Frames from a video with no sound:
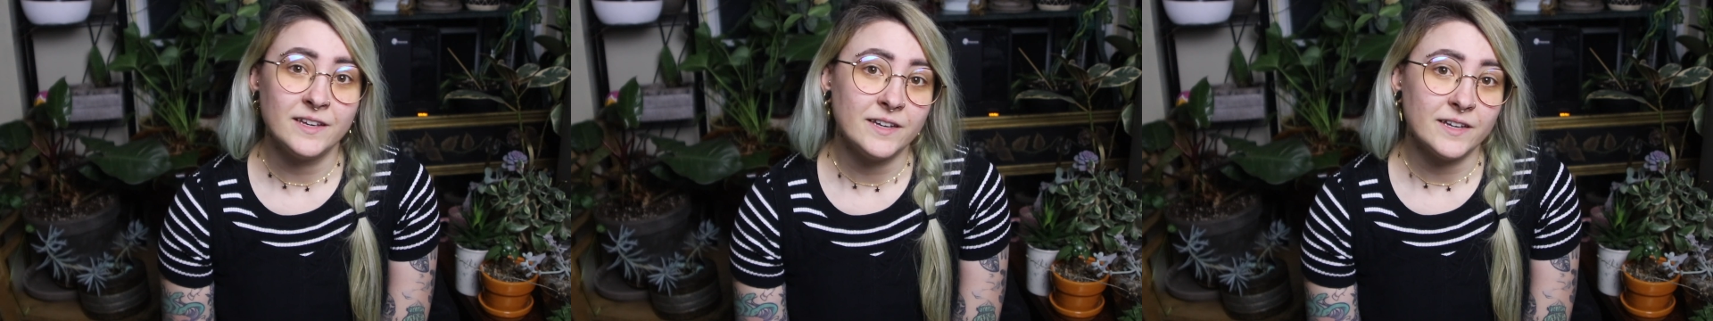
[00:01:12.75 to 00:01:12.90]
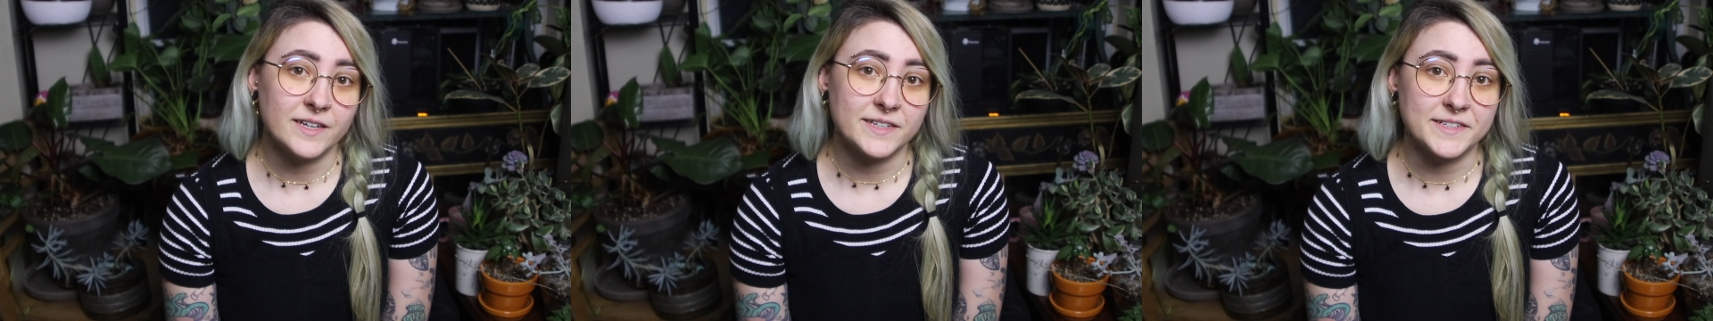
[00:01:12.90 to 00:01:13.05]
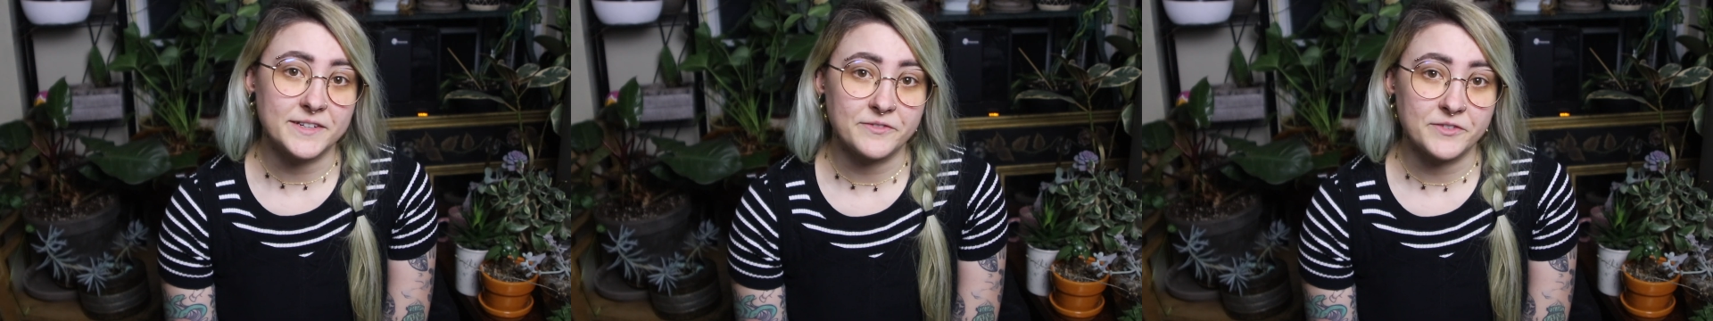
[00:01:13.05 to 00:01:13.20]

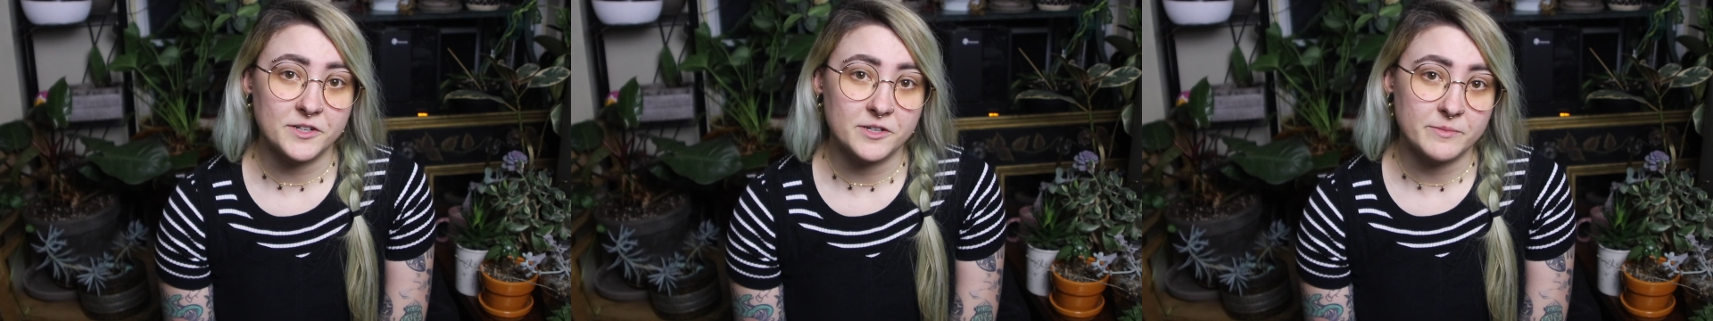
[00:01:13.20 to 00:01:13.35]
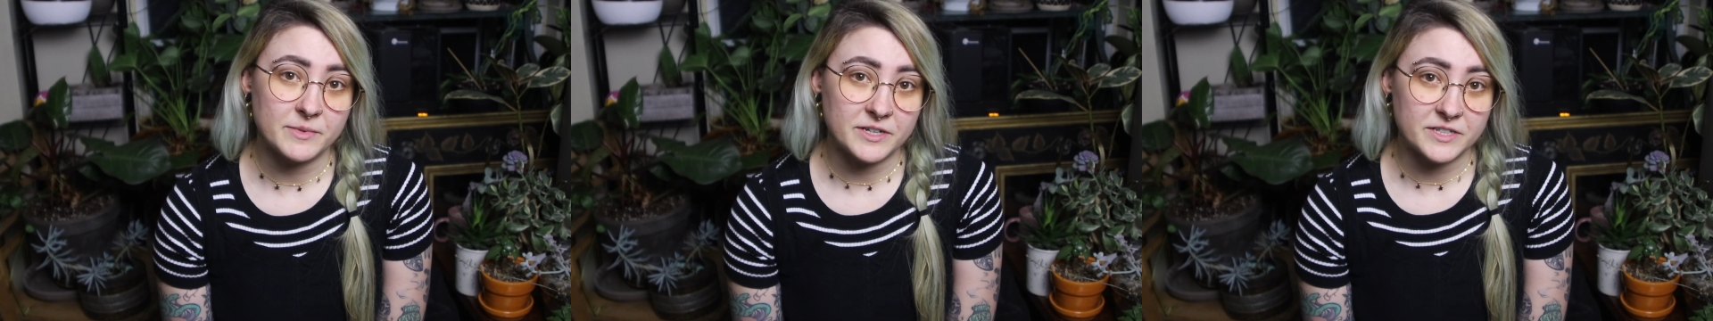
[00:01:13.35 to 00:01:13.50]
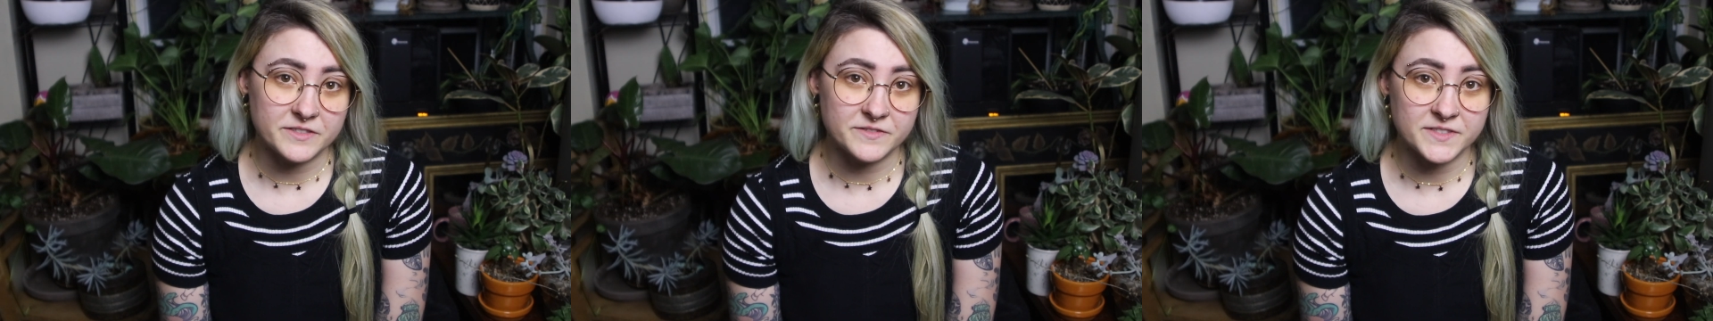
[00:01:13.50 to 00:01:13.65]
a different
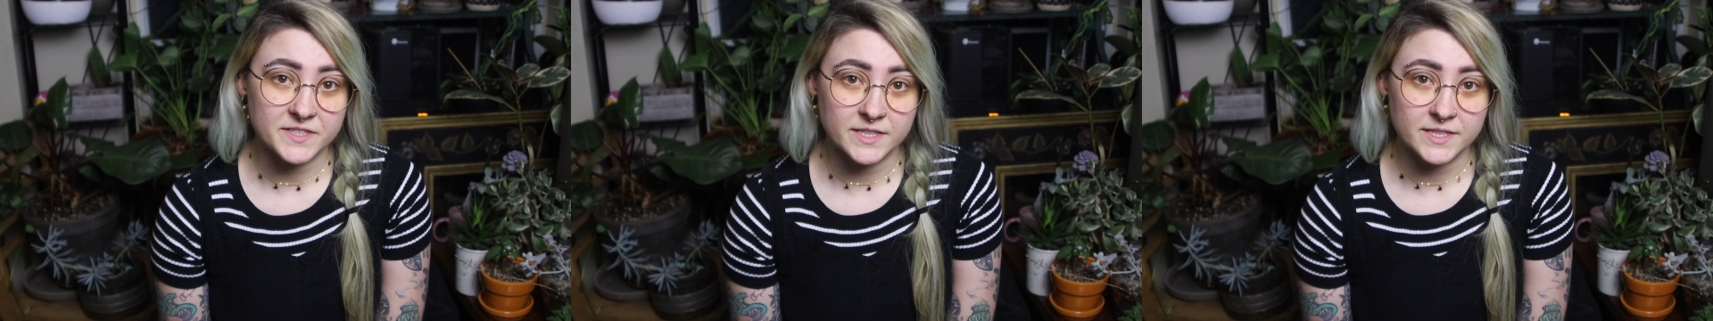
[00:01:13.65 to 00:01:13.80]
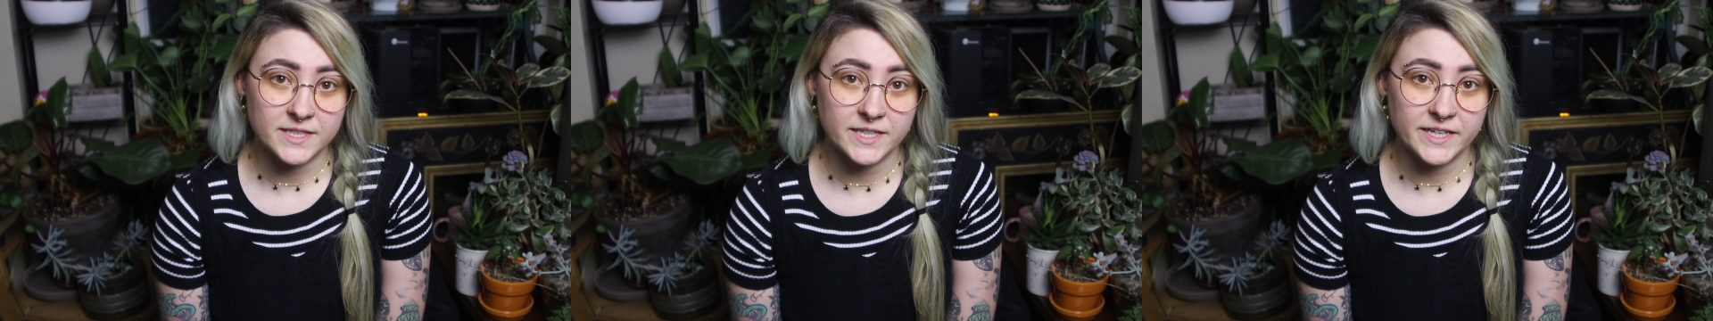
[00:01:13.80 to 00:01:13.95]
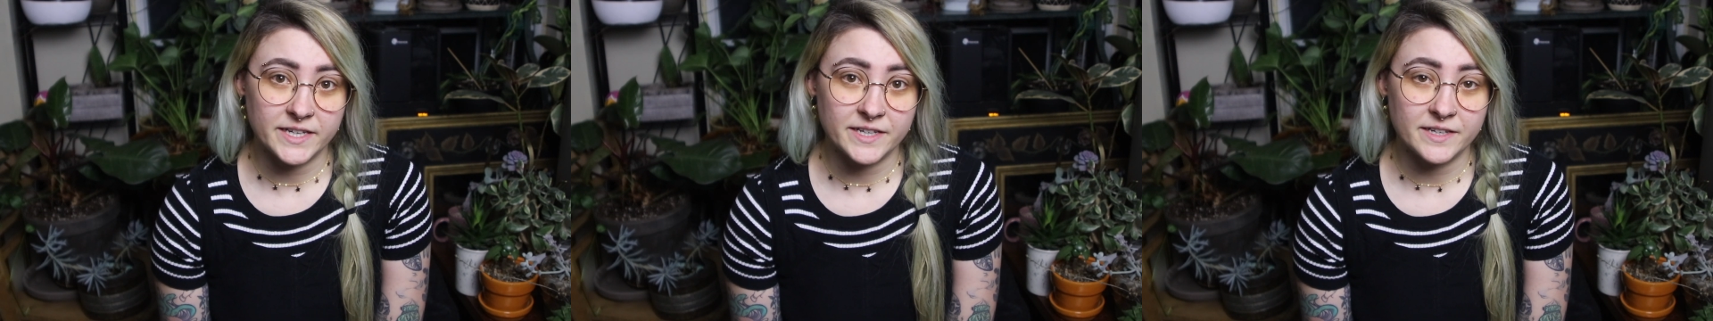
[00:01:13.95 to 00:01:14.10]
amount of
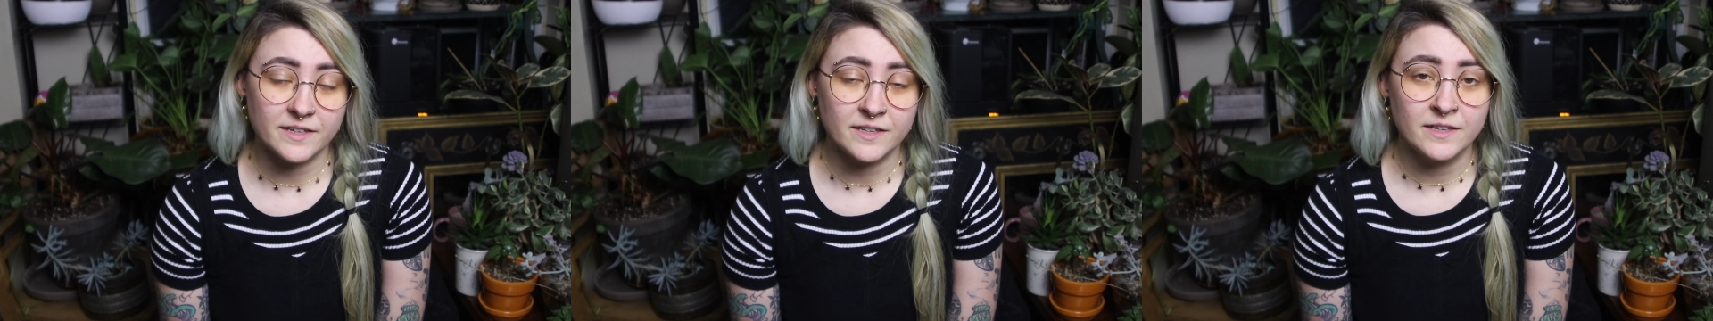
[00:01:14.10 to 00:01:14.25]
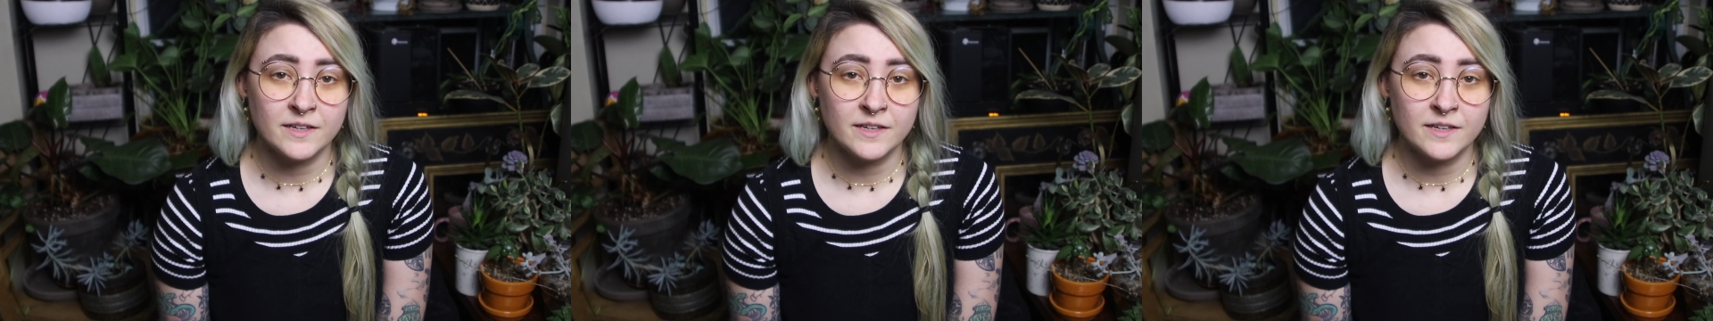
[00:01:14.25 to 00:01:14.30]
sunlight,